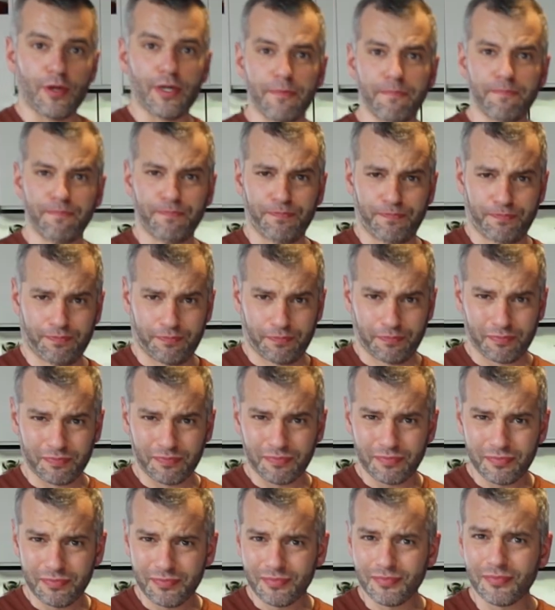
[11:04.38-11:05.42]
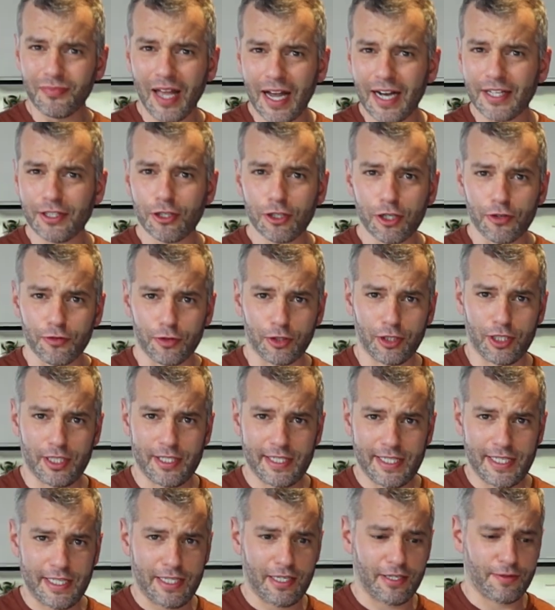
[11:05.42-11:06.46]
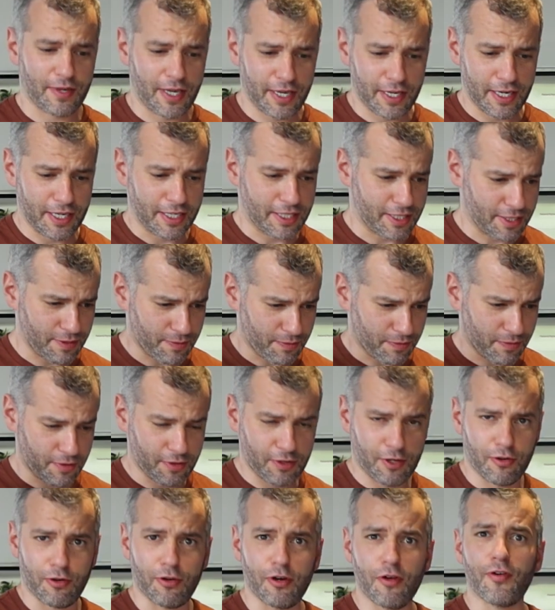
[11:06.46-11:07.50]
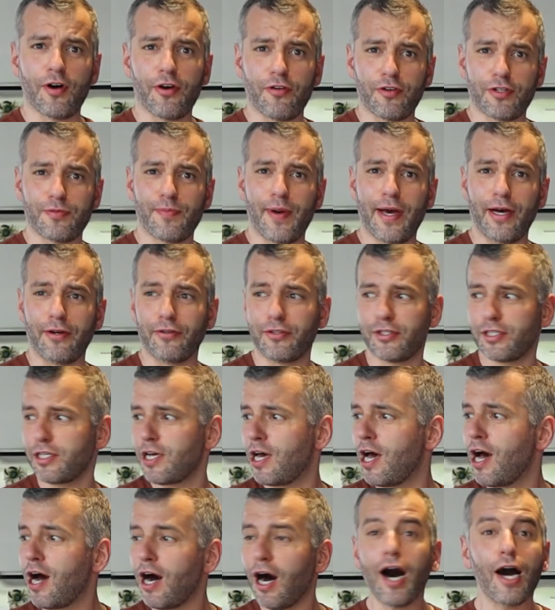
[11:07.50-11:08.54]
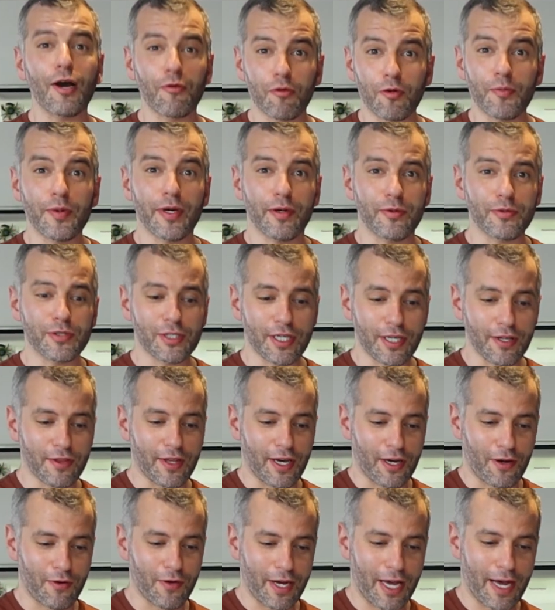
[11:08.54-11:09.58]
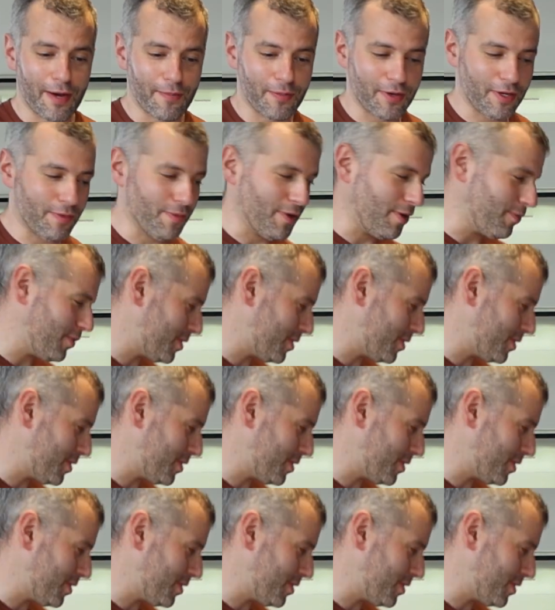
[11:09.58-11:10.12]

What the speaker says: way. I don't know if you can see, I'm gaining some coronavirus pounds. I will be able to eat that quite happily by